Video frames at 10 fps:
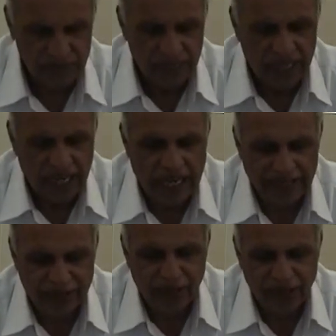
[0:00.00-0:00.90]

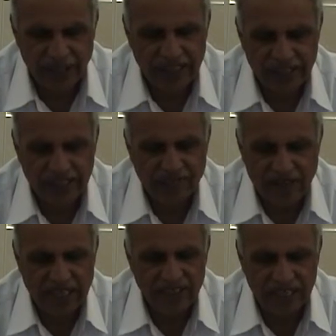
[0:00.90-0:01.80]
As long as that
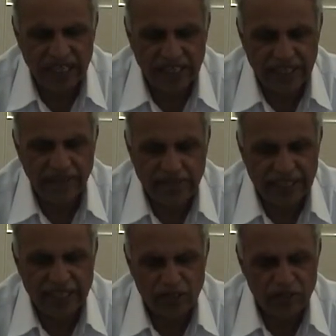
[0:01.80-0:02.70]
exciting
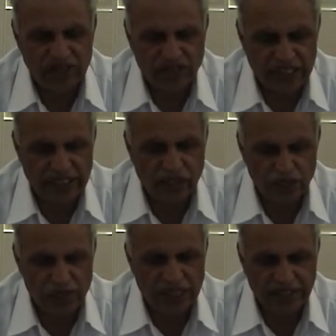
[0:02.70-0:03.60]
variable state
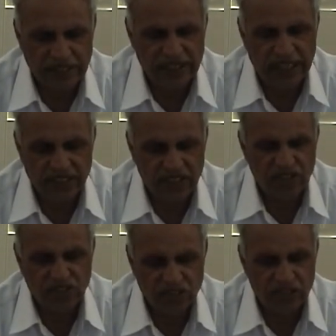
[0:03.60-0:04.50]
of matter
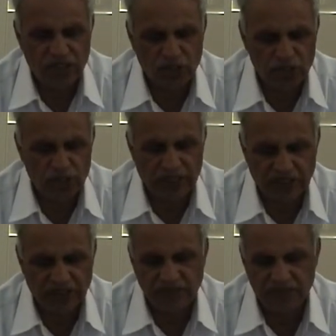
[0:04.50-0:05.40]
exists in the universe,